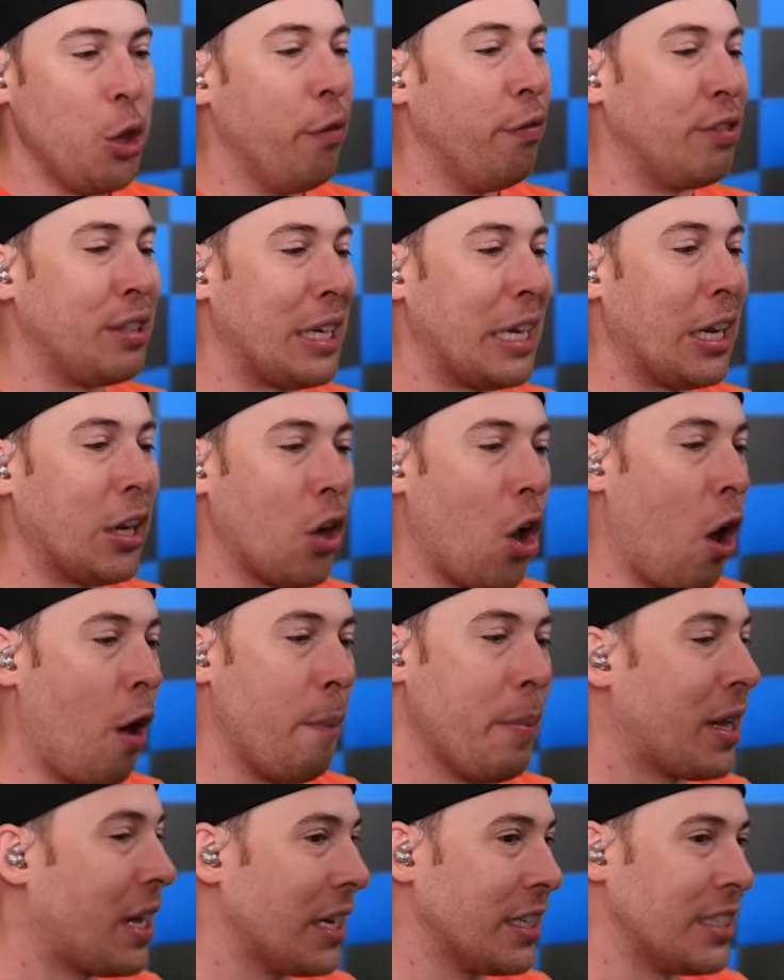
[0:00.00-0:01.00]
you've seen it all,
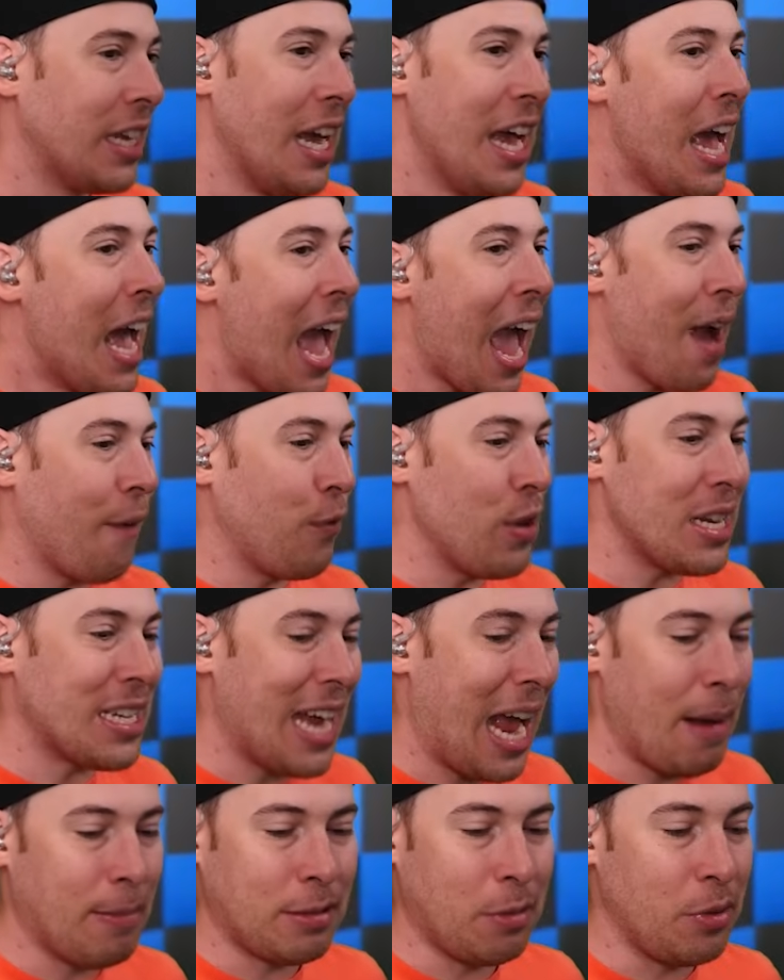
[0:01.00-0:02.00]
because every
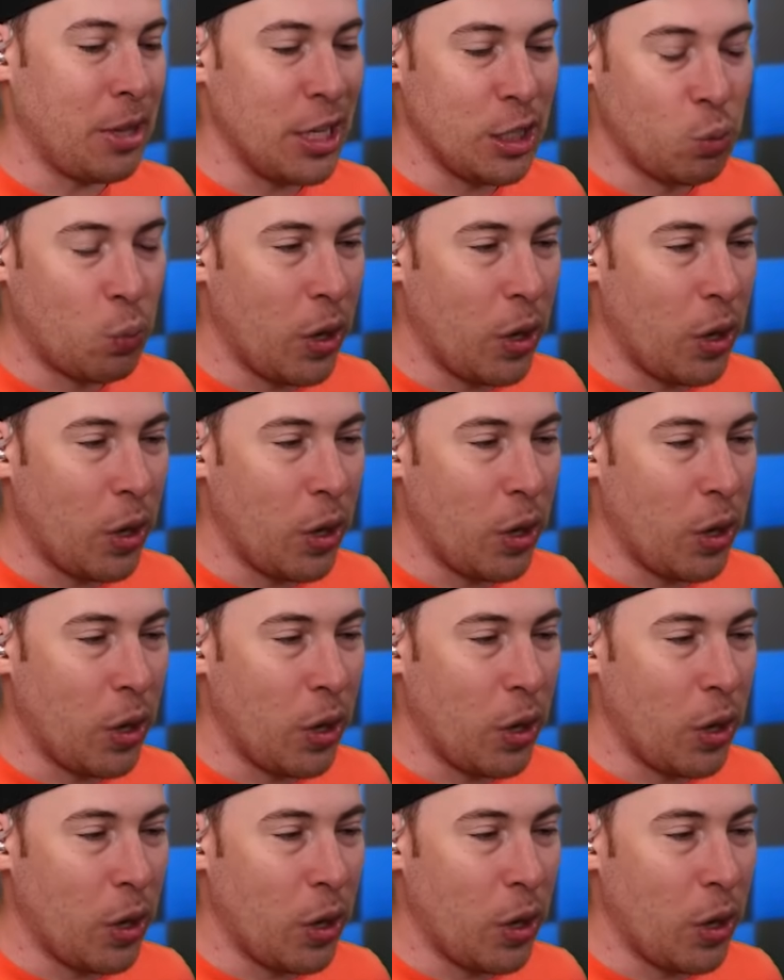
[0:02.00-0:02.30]
time some of these